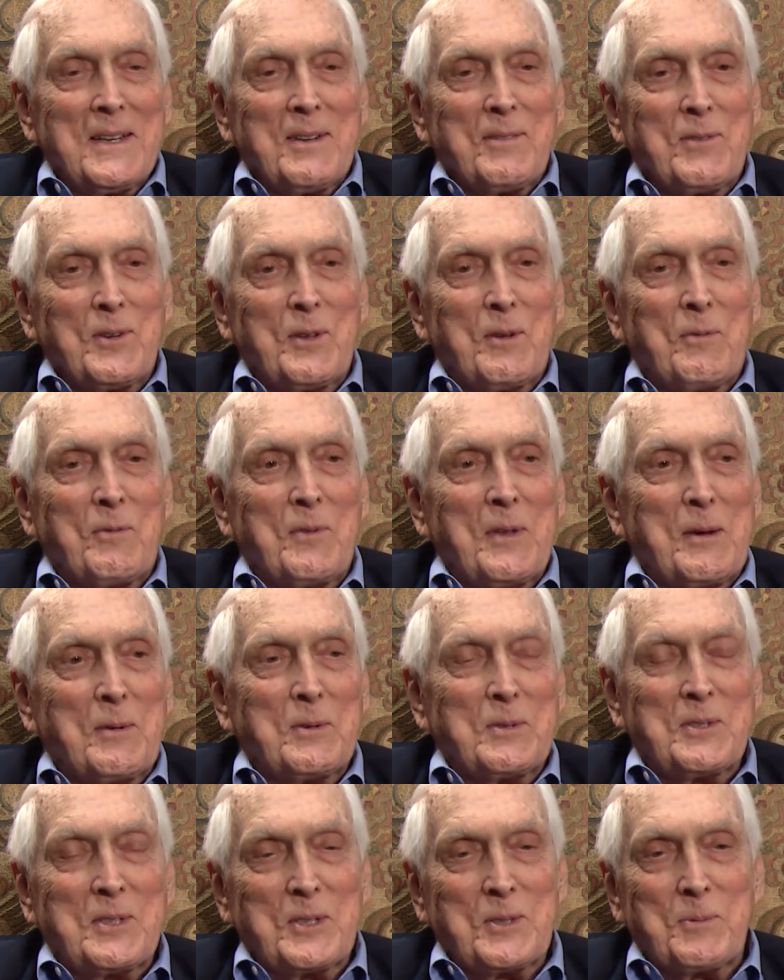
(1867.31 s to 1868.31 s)
For the that
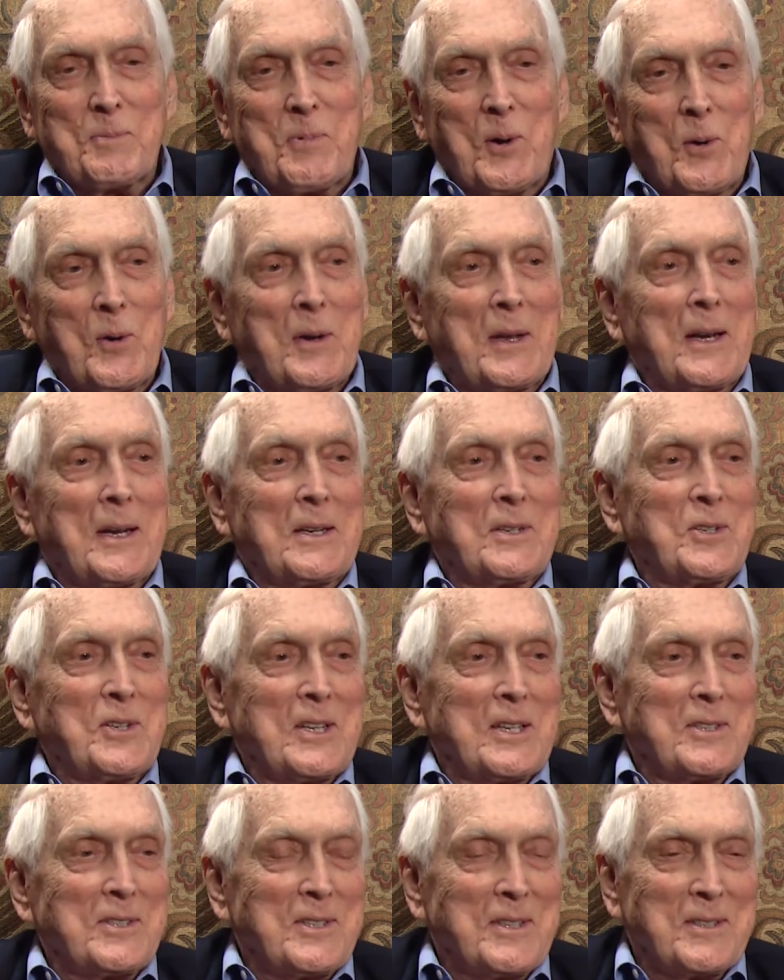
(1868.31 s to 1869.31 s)
was just poetic
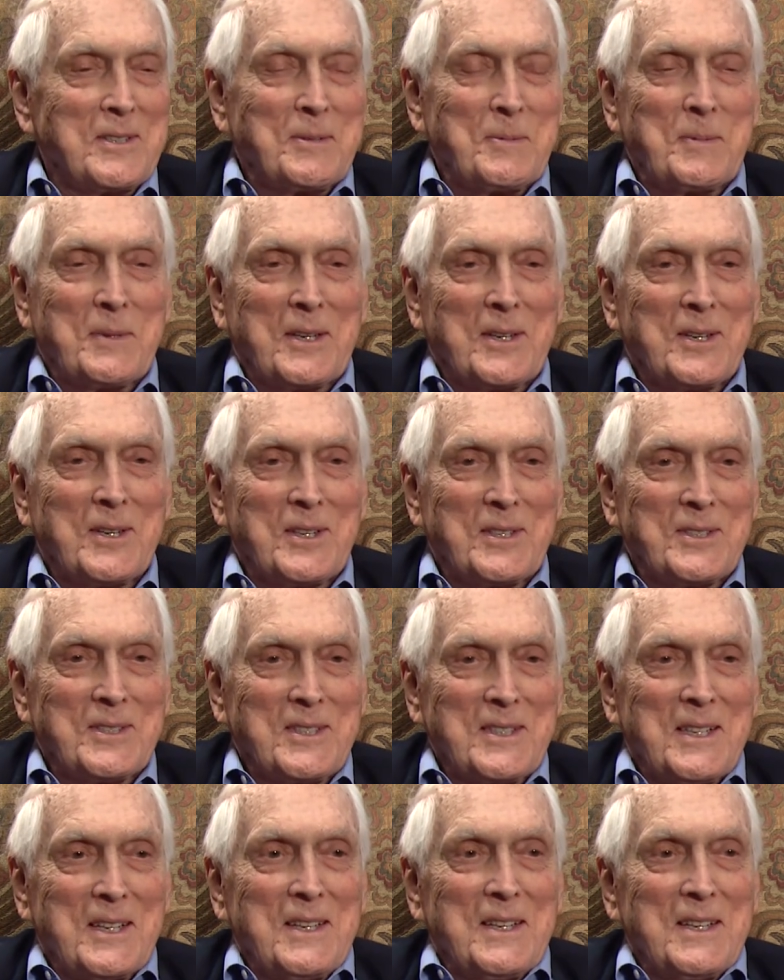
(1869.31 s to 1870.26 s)
justice because